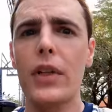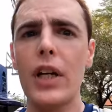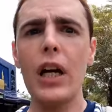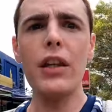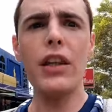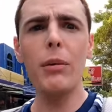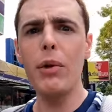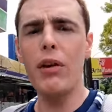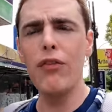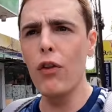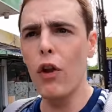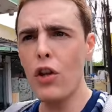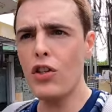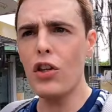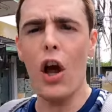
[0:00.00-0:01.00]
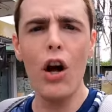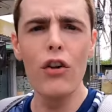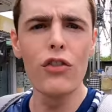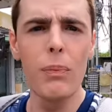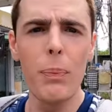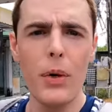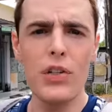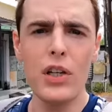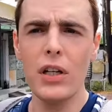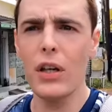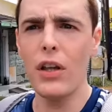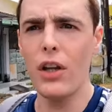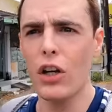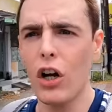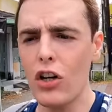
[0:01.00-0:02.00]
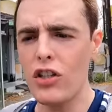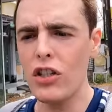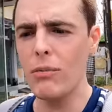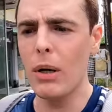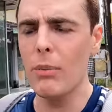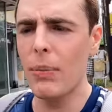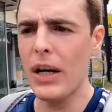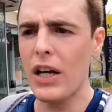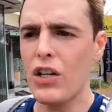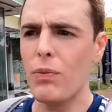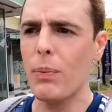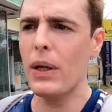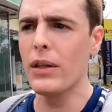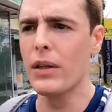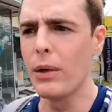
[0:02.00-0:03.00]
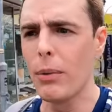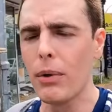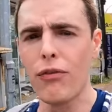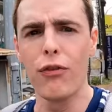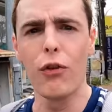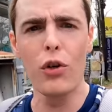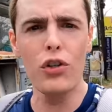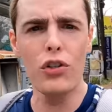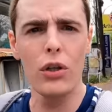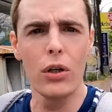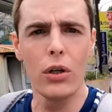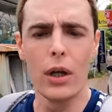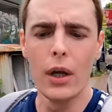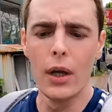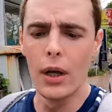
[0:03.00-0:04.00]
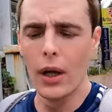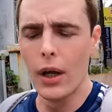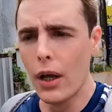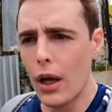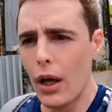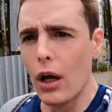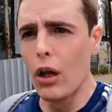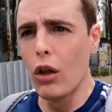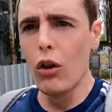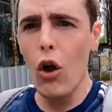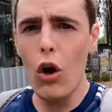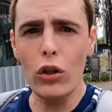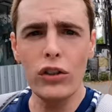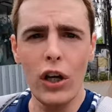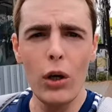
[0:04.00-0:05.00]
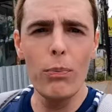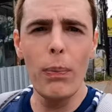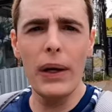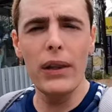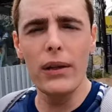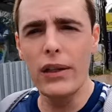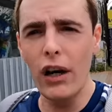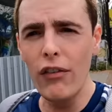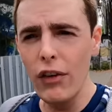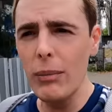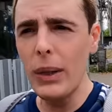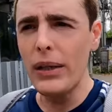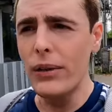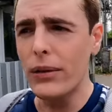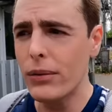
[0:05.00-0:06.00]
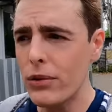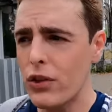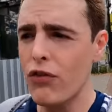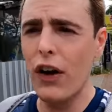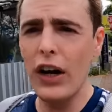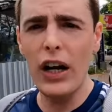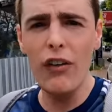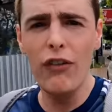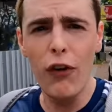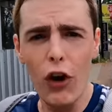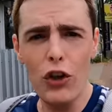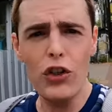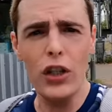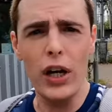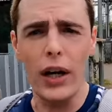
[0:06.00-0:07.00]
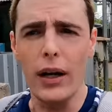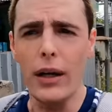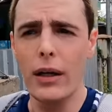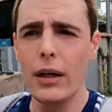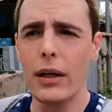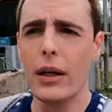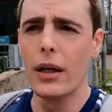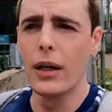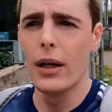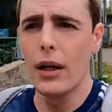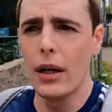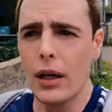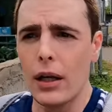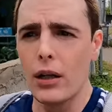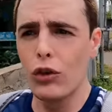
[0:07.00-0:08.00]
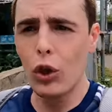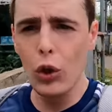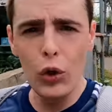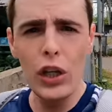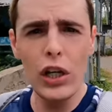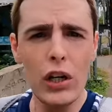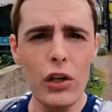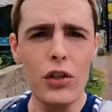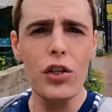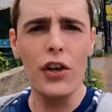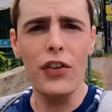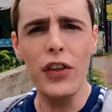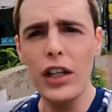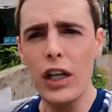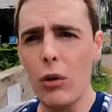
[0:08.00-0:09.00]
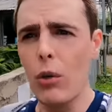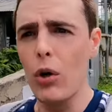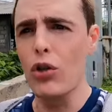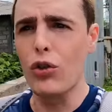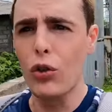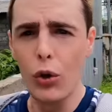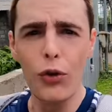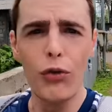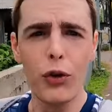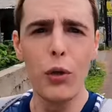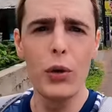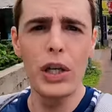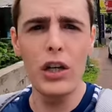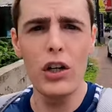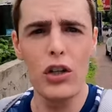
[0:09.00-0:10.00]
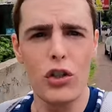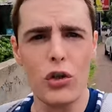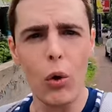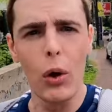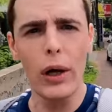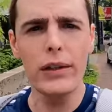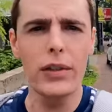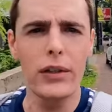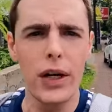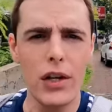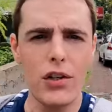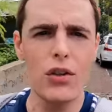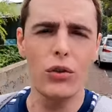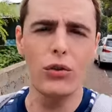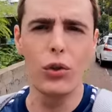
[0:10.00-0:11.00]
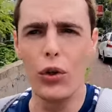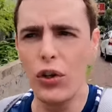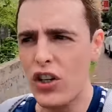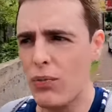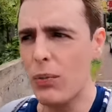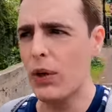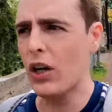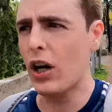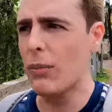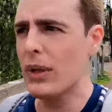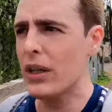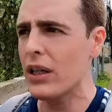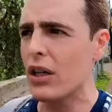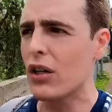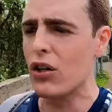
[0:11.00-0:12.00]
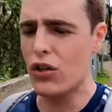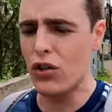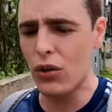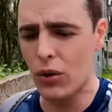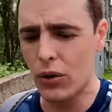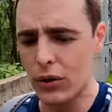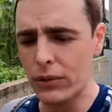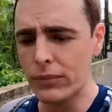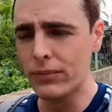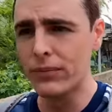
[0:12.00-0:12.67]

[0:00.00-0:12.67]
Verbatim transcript: yeah, they would have lost 100% of their customer base when they were forced to lock down by their government. It's very unfortunate. 2 years, I think it was, 2 full years no international tourists were coming here. So